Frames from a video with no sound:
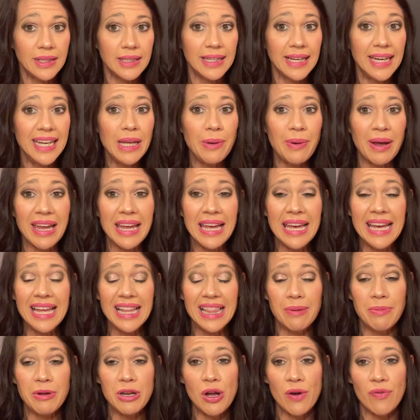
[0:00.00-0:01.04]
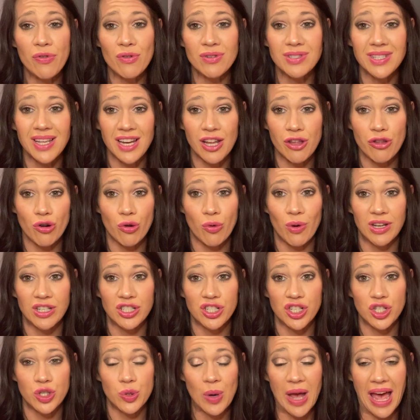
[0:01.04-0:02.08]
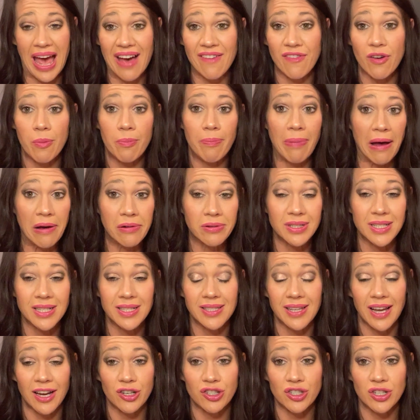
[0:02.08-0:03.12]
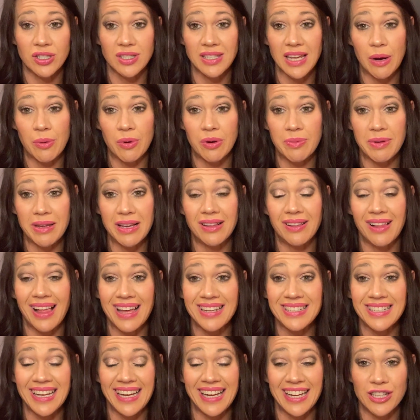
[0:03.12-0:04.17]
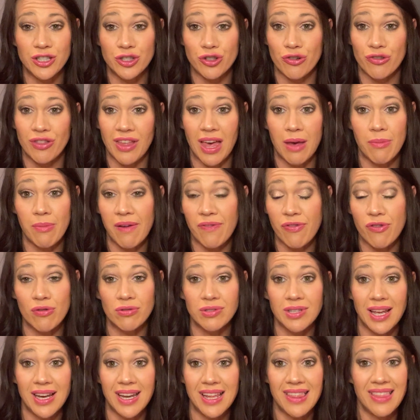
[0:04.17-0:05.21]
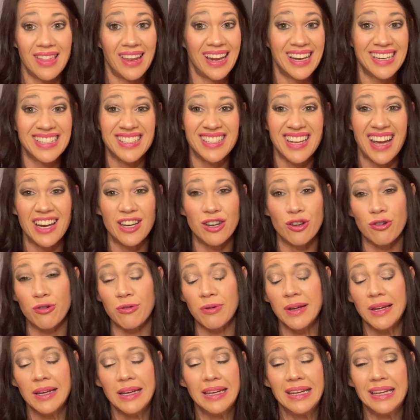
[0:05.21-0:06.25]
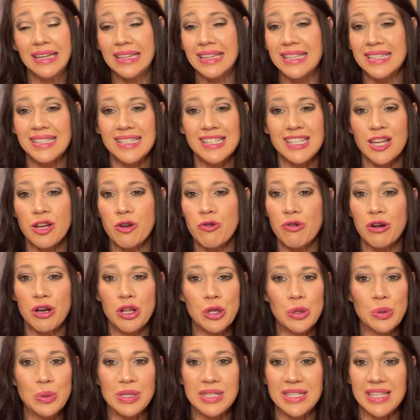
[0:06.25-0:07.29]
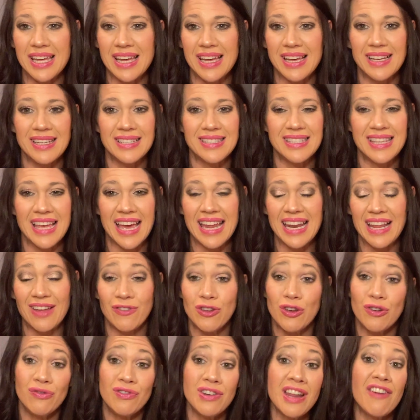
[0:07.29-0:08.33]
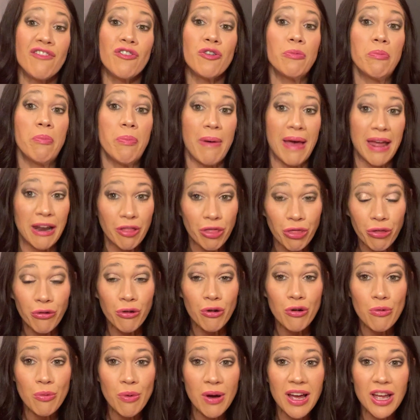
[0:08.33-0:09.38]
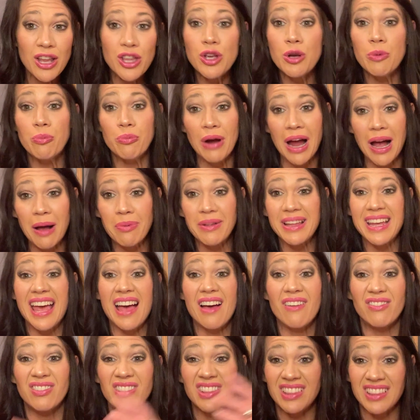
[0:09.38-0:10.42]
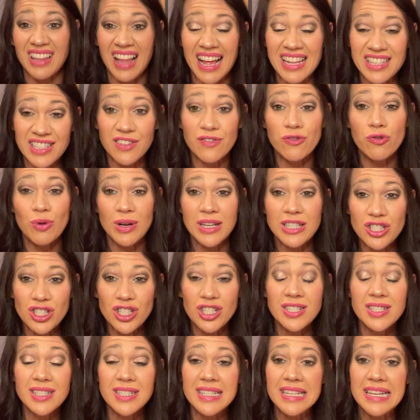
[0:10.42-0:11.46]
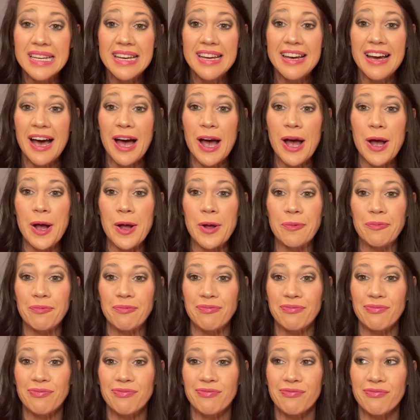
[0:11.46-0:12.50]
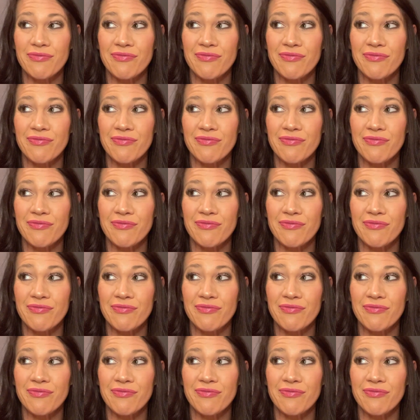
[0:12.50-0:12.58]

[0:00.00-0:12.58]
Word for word: anyway, let me know if there's any other questions you have about C-sections. I would be glad to answer them if there's any that I, I know this is like one of those things that if you've never been through one, you probably have lots of questions. Um,